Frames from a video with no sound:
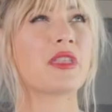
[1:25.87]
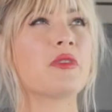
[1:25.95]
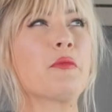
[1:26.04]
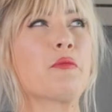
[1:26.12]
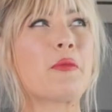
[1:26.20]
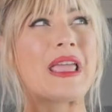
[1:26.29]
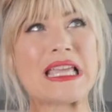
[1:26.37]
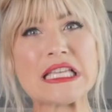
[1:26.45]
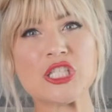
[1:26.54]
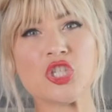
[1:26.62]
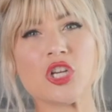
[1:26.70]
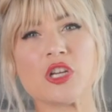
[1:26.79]
The
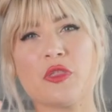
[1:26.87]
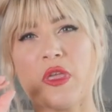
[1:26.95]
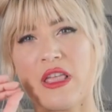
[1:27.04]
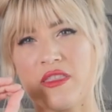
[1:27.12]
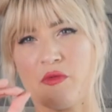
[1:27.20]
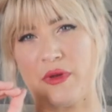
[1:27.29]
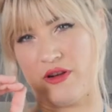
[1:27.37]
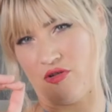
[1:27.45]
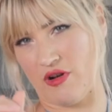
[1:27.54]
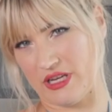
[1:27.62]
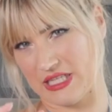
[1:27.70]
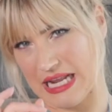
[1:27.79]
major thing that we are
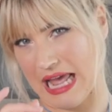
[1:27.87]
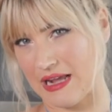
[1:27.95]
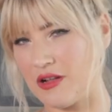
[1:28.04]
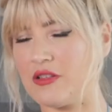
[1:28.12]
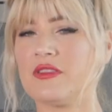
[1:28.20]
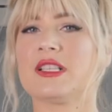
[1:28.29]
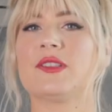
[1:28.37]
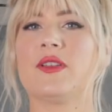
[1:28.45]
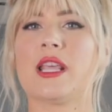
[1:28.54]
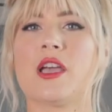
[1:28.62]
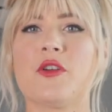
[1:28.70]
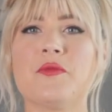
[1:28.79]
going to tackle in this
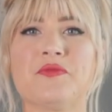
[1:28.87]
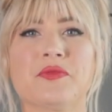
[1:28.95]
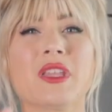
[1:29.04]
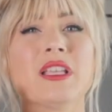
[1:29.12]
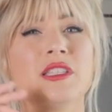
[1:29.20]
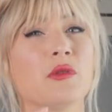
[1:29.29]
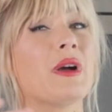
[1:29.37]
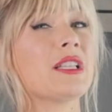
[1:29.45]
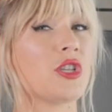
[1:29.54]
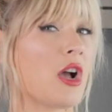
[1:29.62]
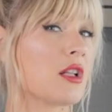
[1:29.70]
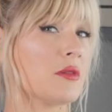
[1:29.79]
video is the white
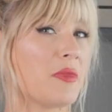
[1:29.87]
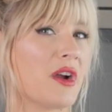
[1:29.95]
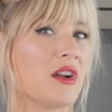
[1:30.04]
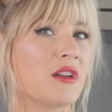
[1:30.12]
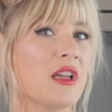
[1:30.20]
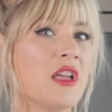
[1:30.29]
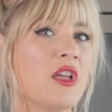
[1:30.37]
chocolate part